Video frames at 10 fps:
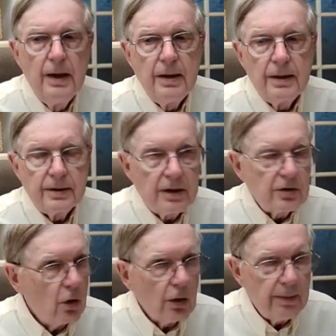It's
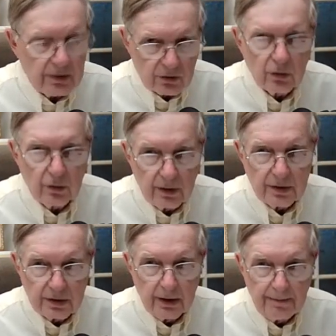all about truth,
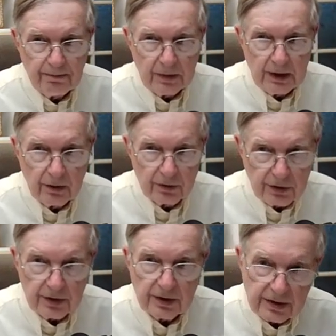isn't it?
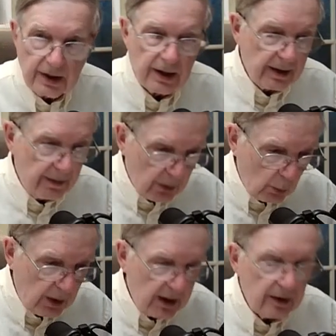Jesus said, I am the
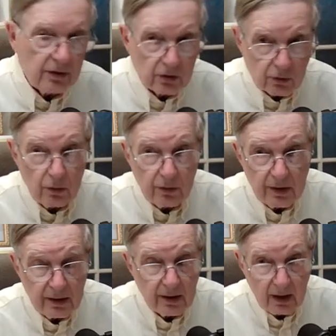way, the truth,
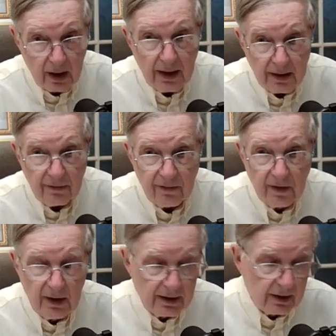and the life.
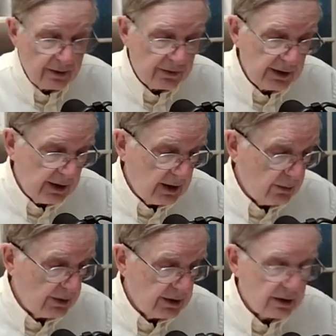Today,
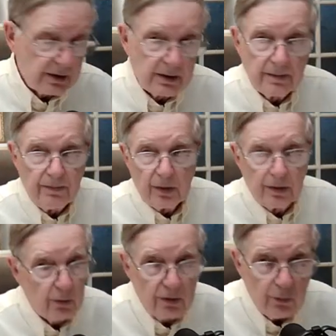
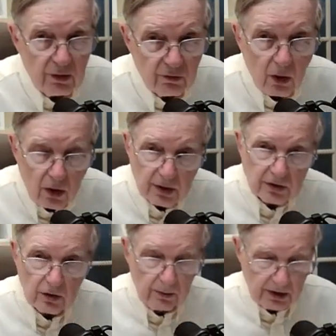we've lost
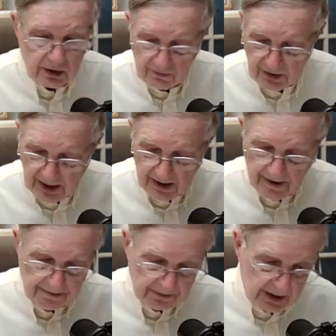so much of that.
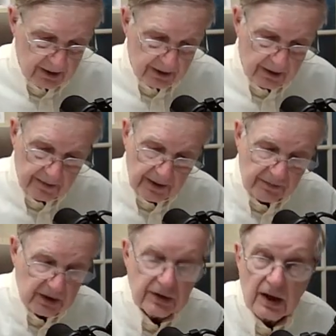And
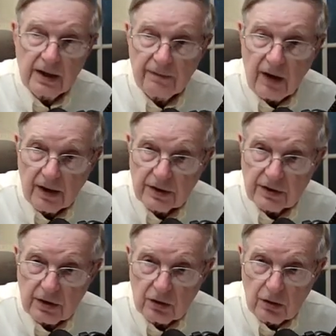this kind of
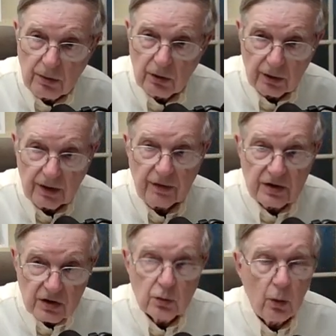honesty and humility, this
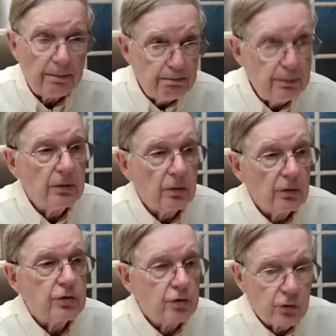is what
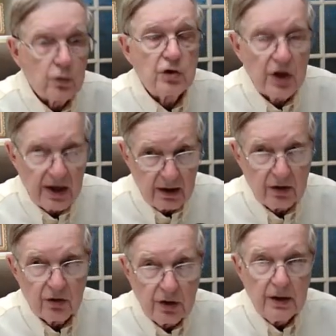builds true
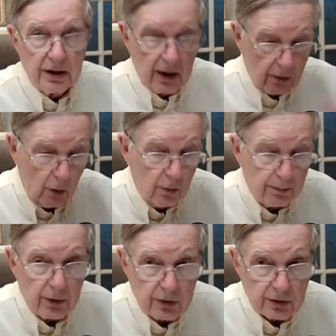change in our own
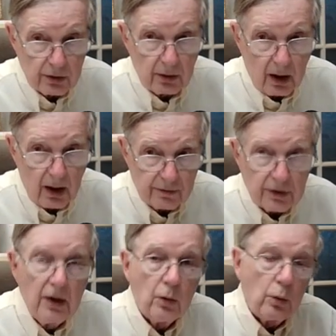personal lives.
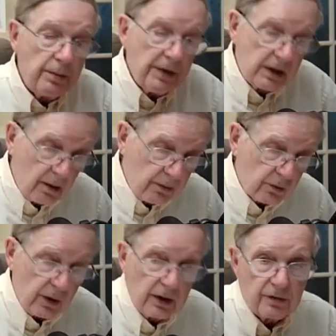We become
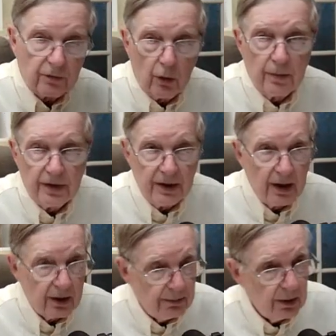transformed and
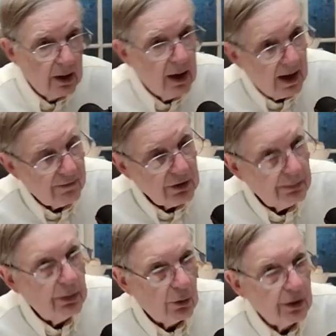then have the
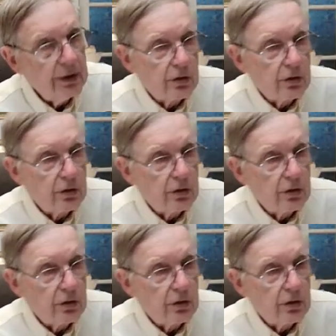ability to